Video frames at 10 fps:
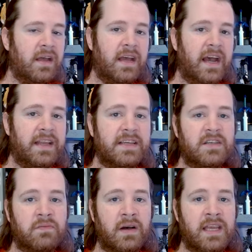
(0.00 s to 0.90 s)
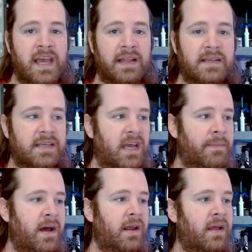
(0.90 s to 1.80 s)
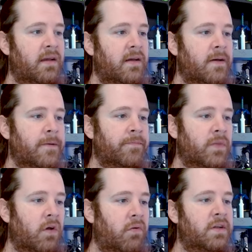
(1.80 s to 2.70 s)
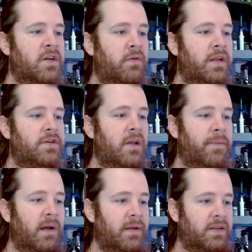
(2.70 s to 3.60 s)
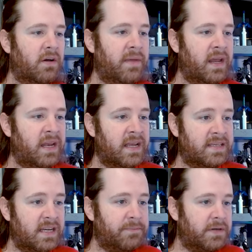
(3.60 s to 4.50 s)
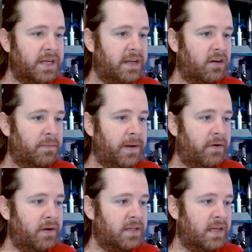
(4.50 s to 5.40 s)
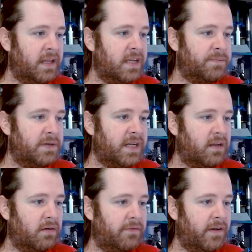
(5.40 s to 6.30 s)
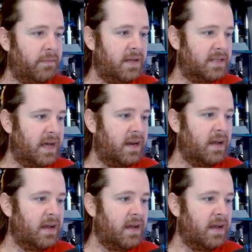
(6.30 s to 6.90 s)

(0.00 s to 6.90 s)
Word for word: And this is what he had to say about it. What is going into the public domain is this particular appearance in this particular film, he said.